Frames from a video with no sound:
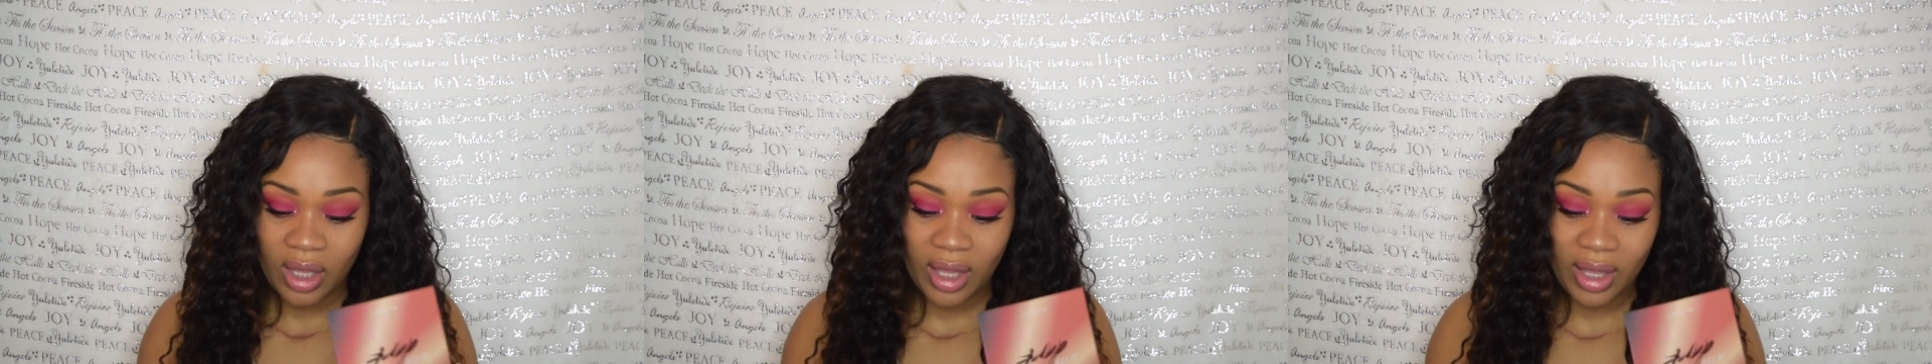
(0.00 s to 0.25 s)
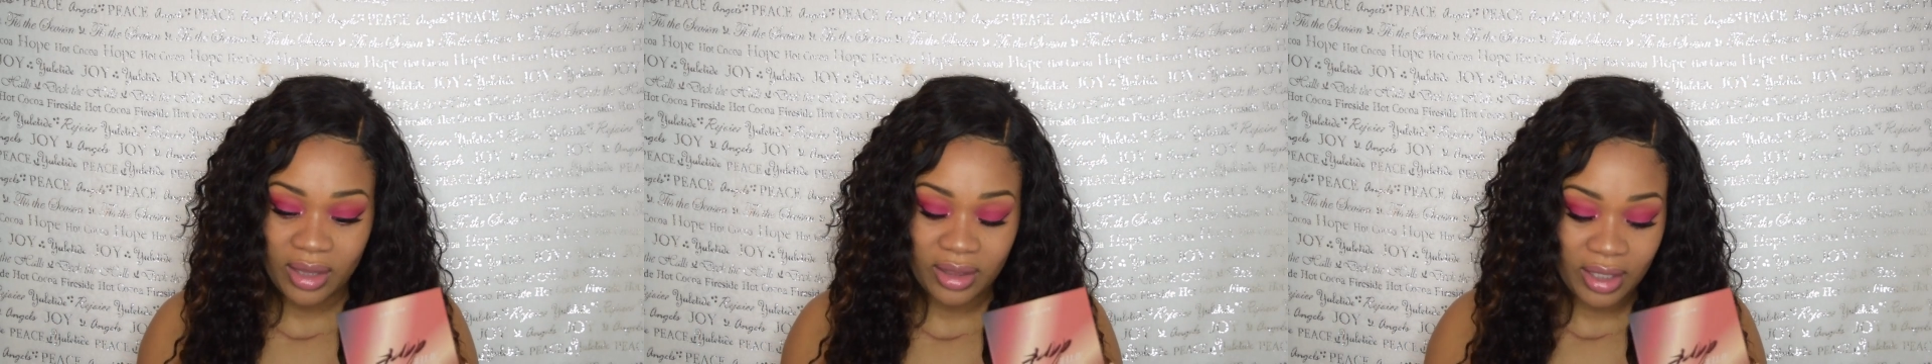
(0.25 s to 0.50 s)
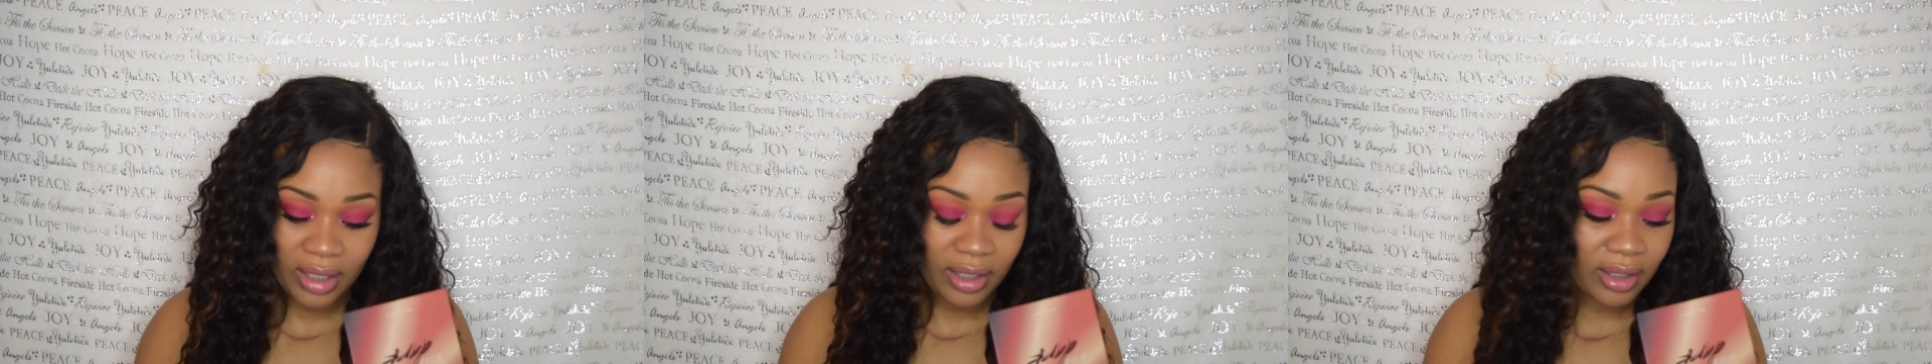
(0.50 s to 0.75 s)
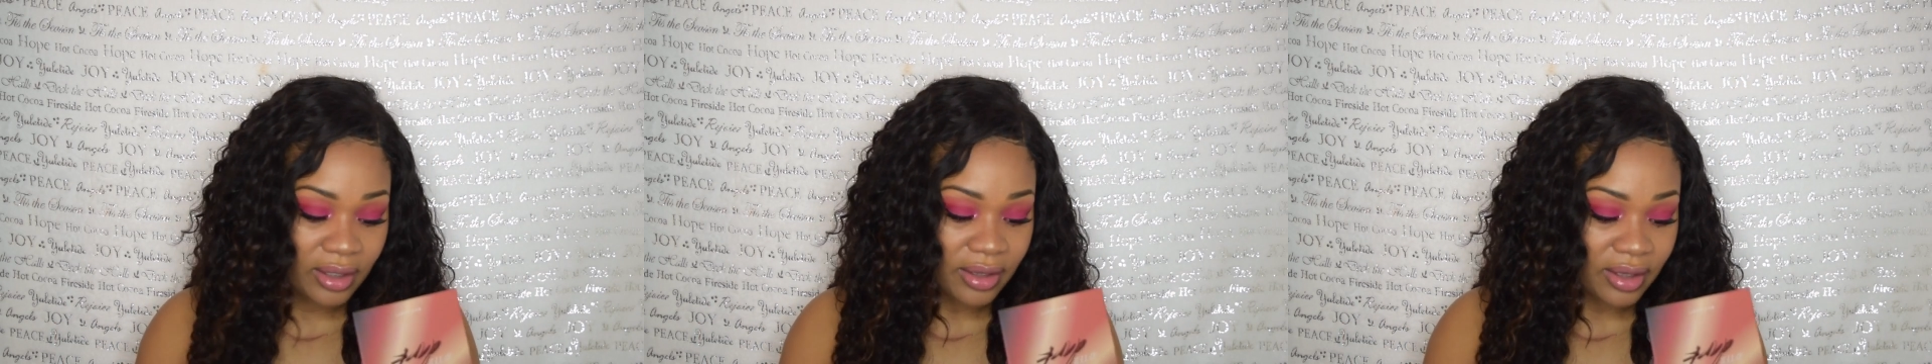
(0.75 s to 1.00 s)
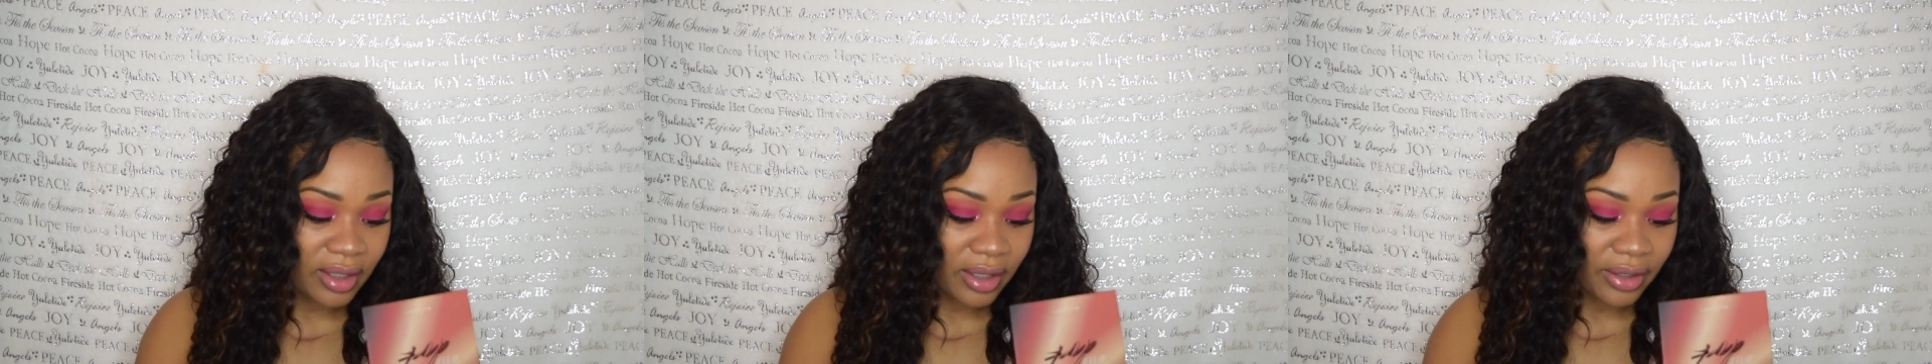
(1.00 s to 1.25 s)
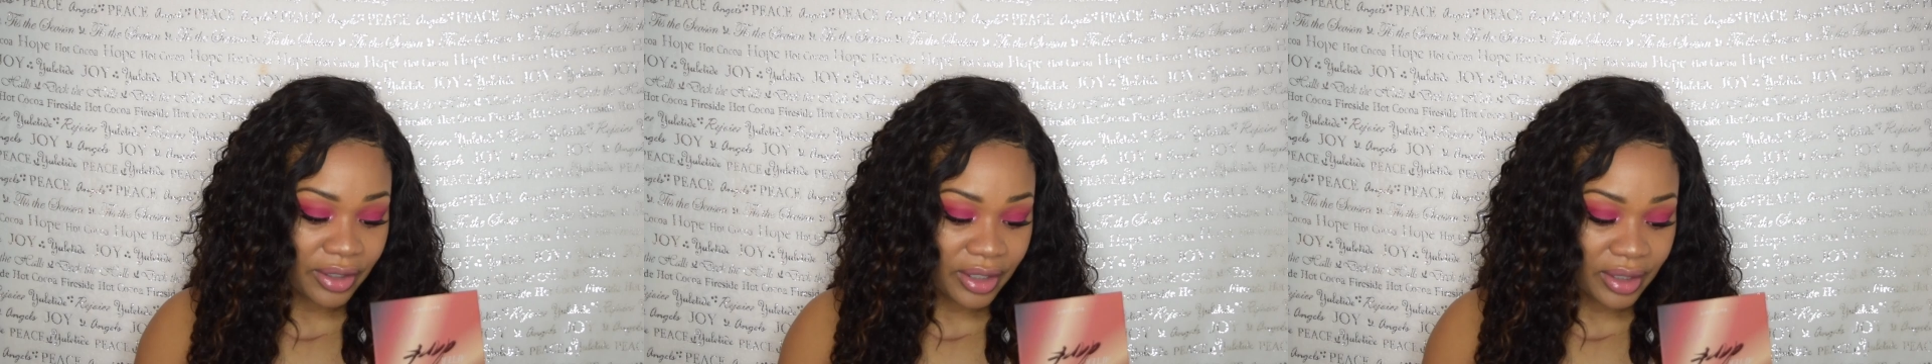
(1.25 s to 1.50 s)
And then
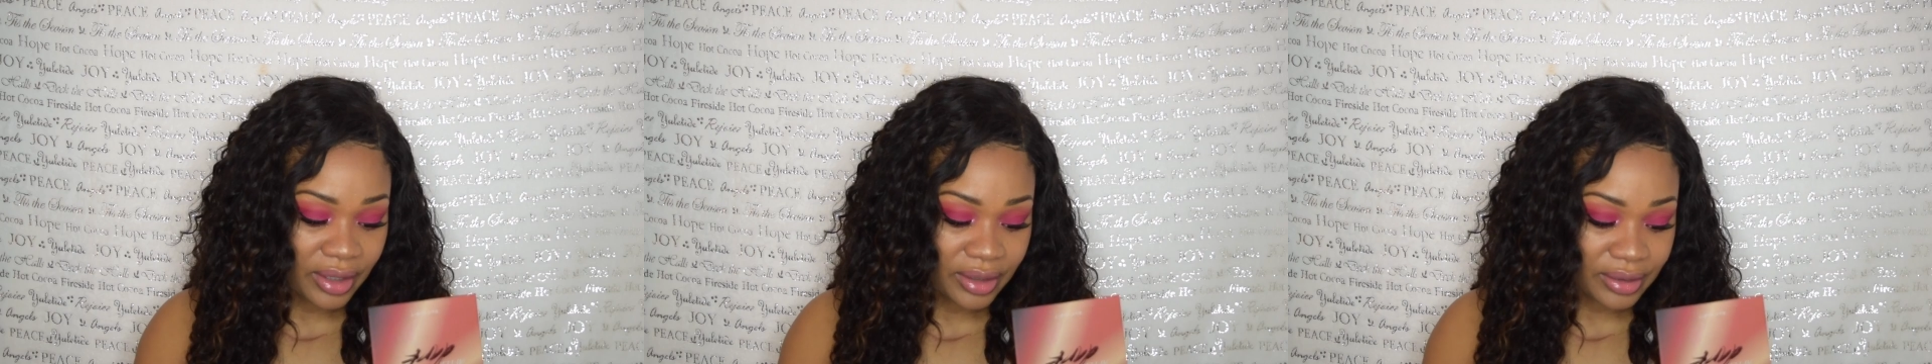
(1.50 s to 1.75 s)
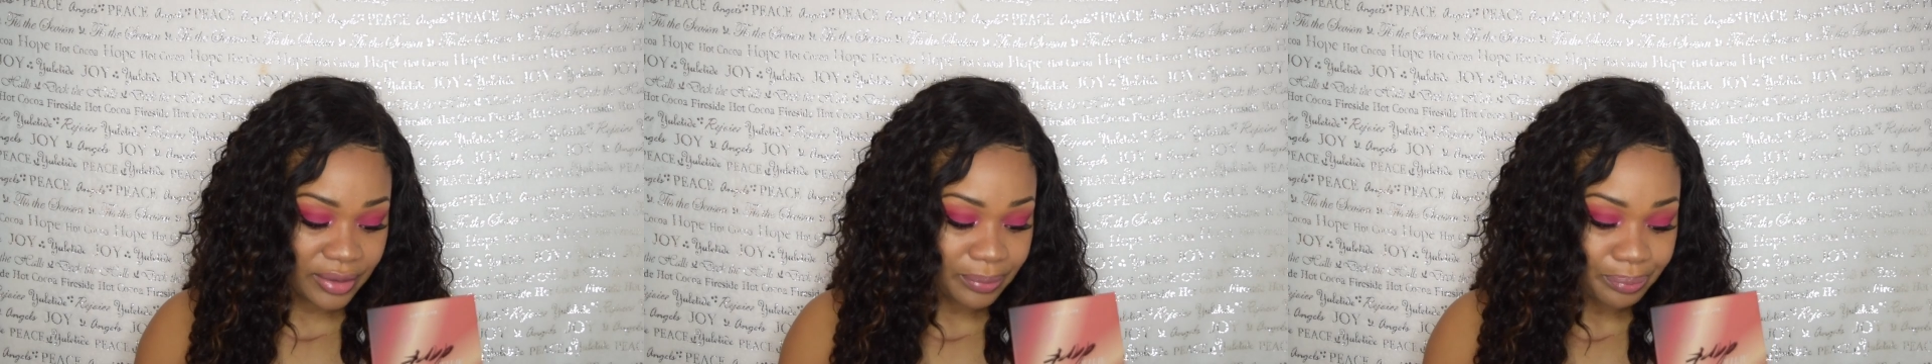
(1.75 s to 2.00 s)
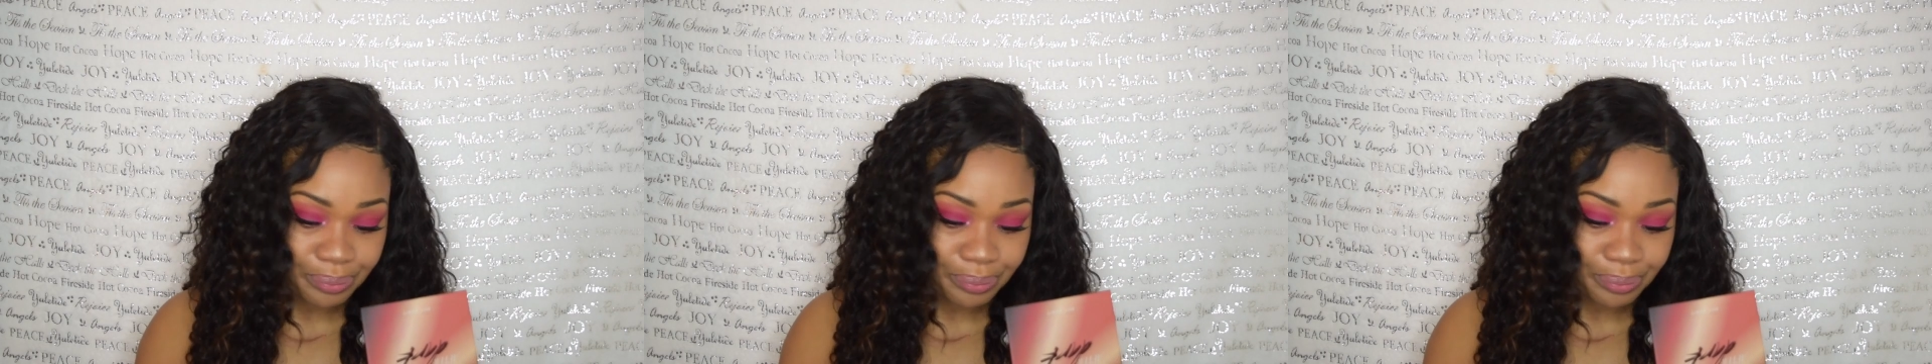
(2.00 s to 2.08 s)
there is